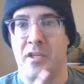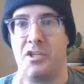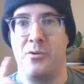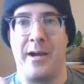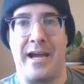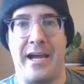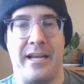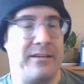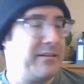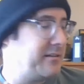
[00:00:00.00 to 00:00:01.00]
You
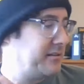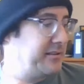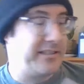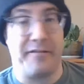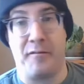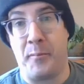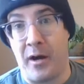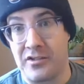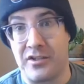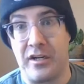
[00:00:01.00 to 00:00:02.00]
had David
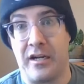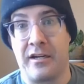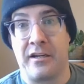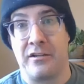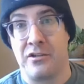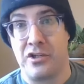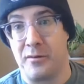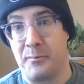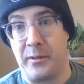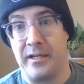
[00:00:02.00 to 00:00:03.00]
Pastrnak
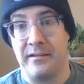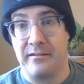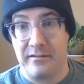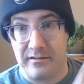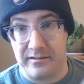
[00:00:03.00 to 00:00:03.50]
chirping